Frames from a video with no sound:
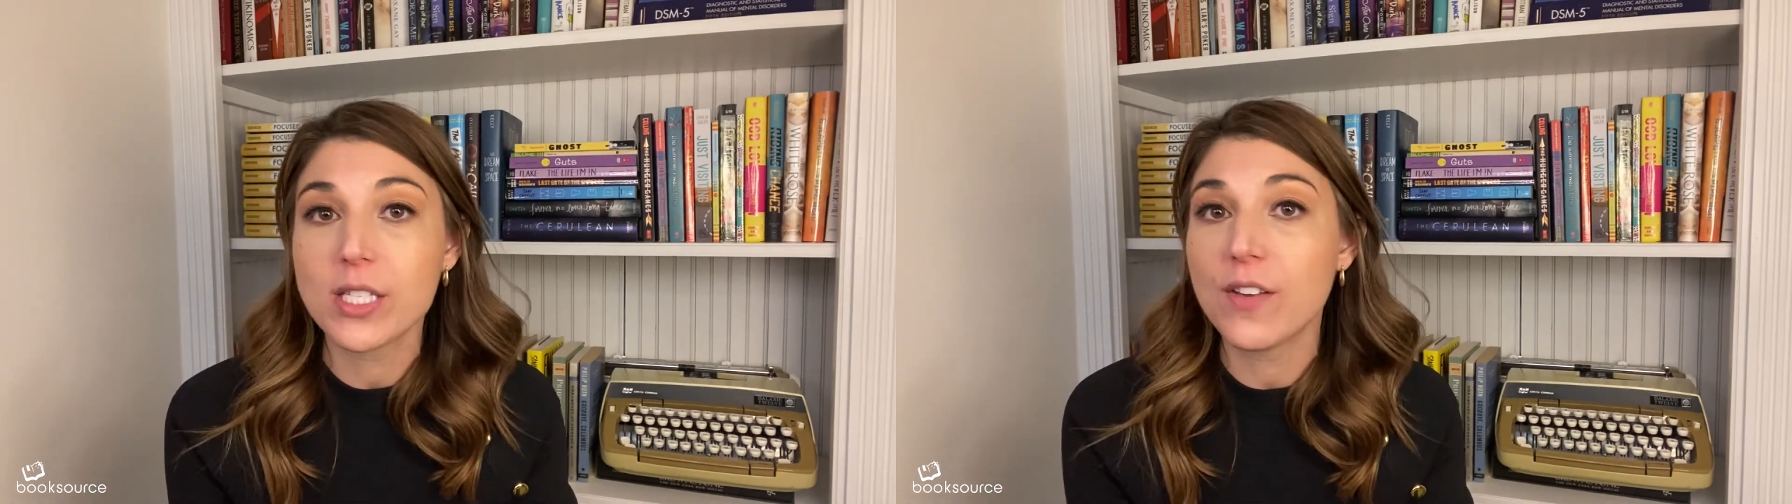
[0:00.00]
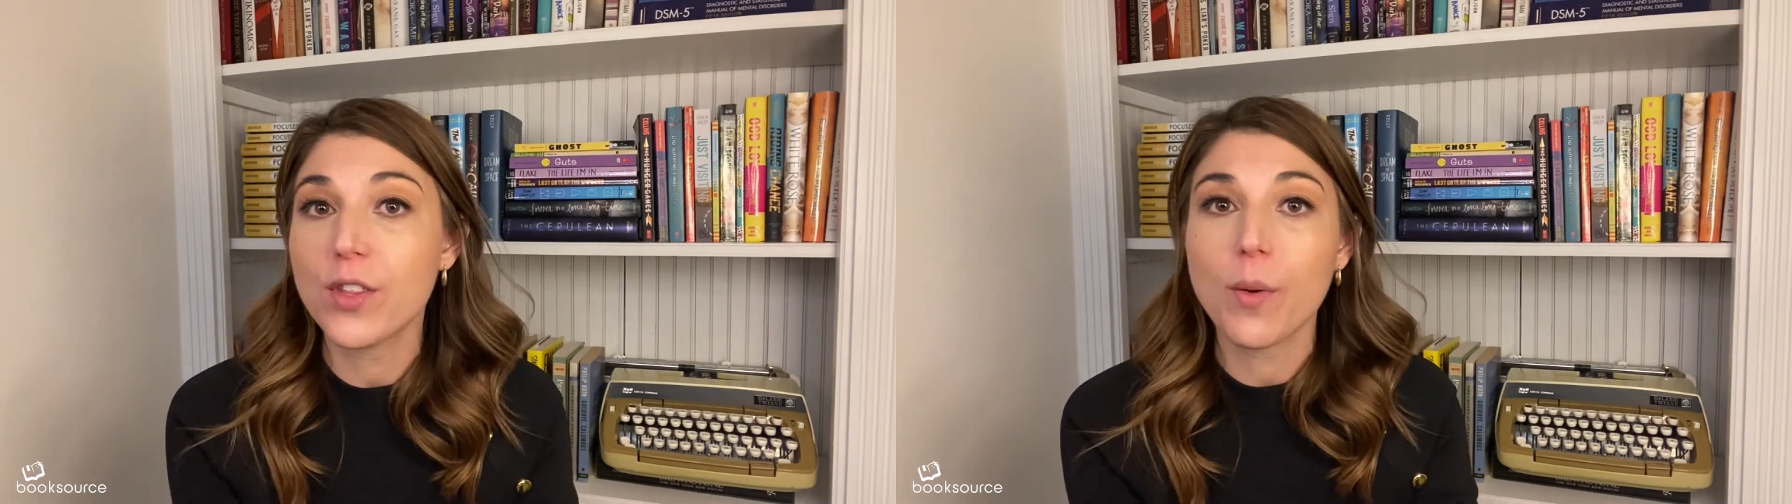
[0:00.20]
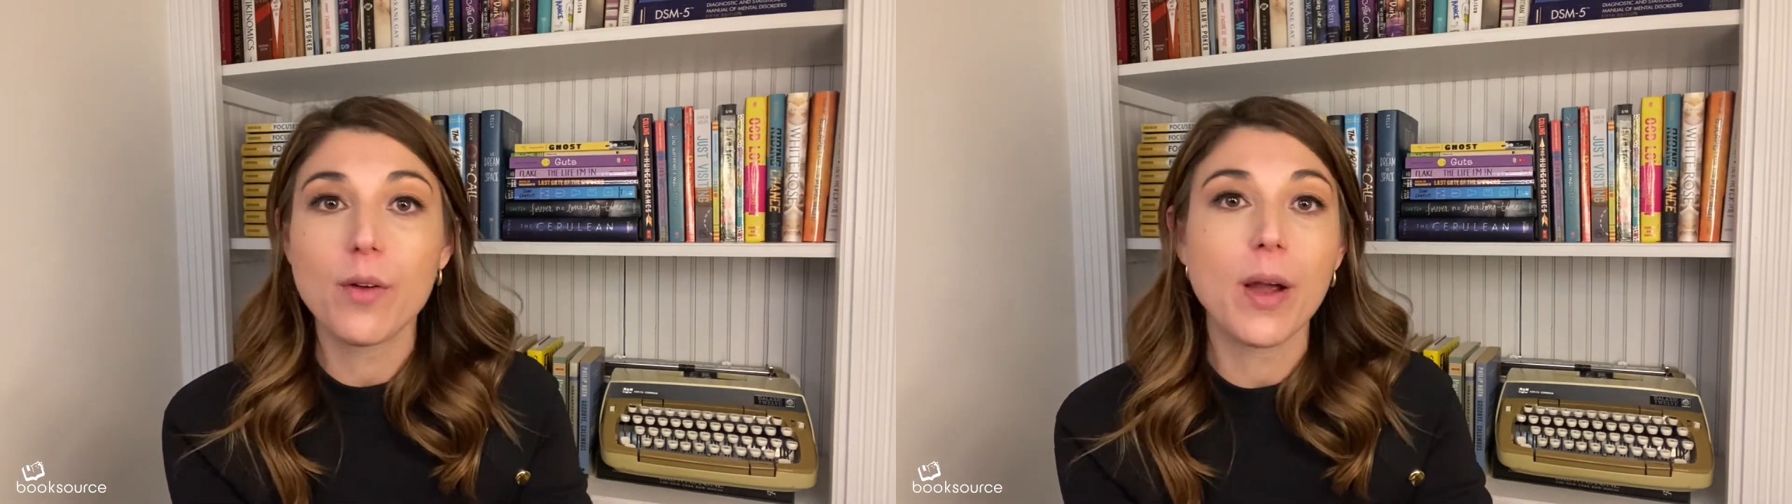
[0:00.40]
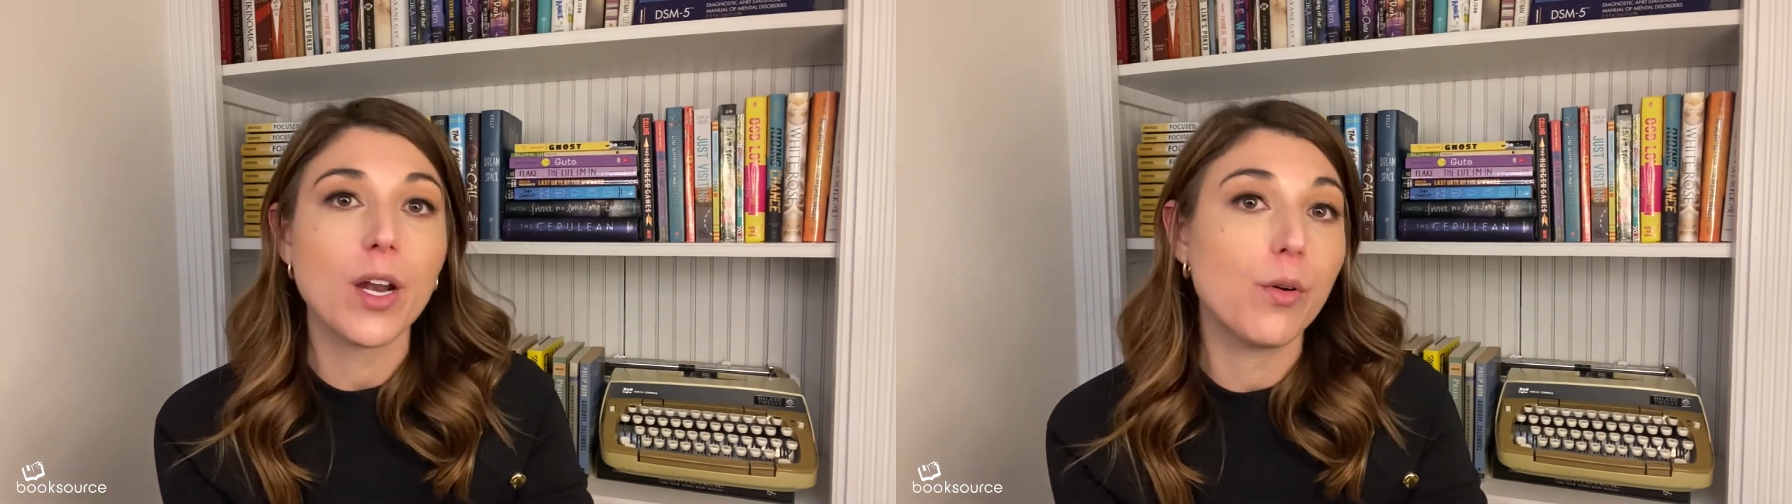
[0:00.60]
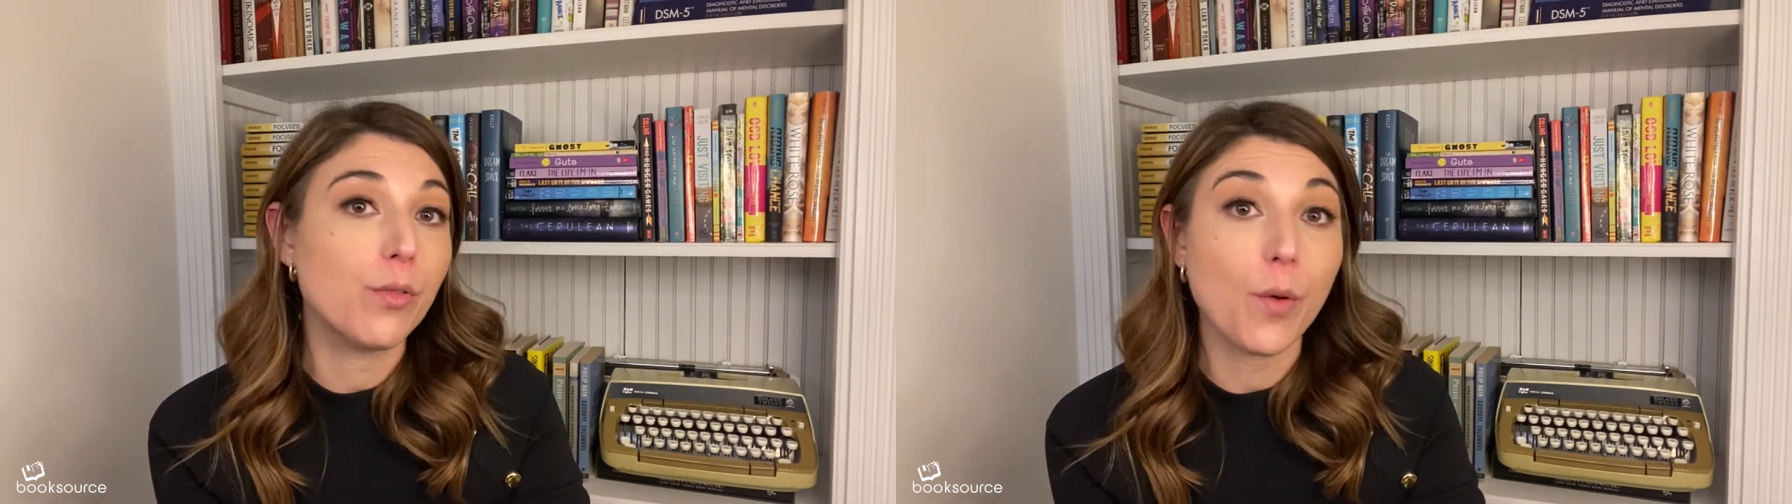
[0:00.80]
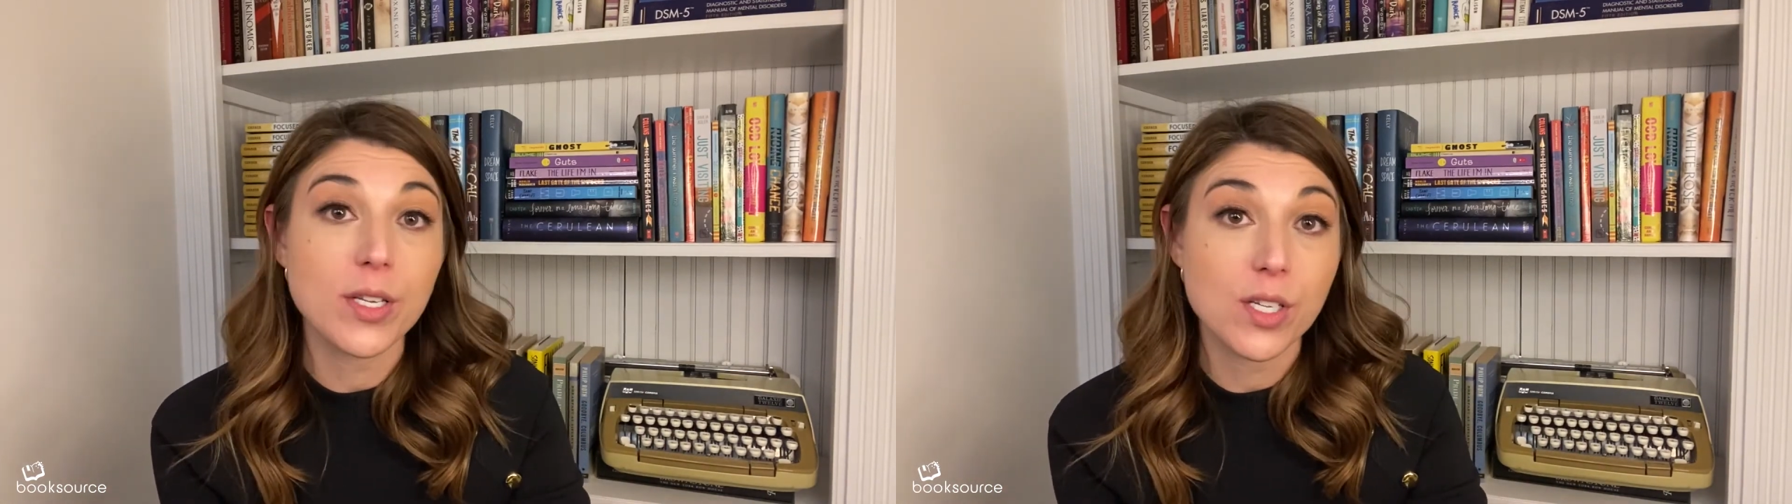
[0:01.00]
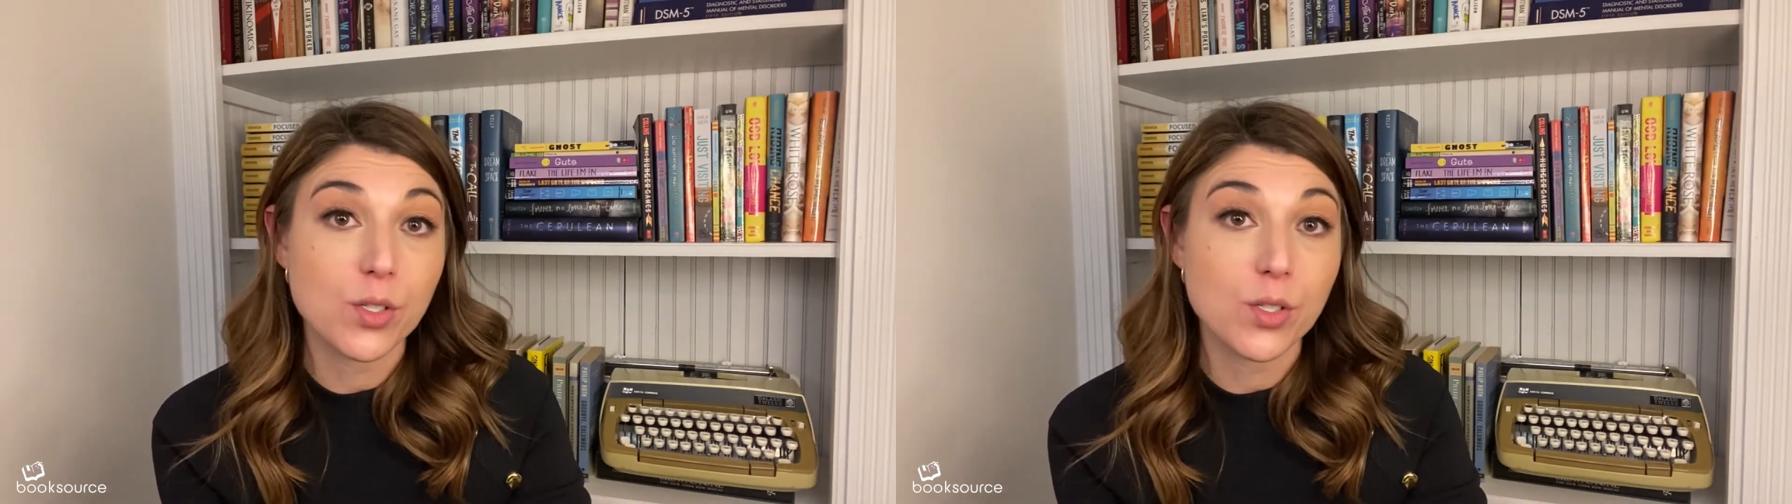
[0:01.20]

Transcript: even though I write own voices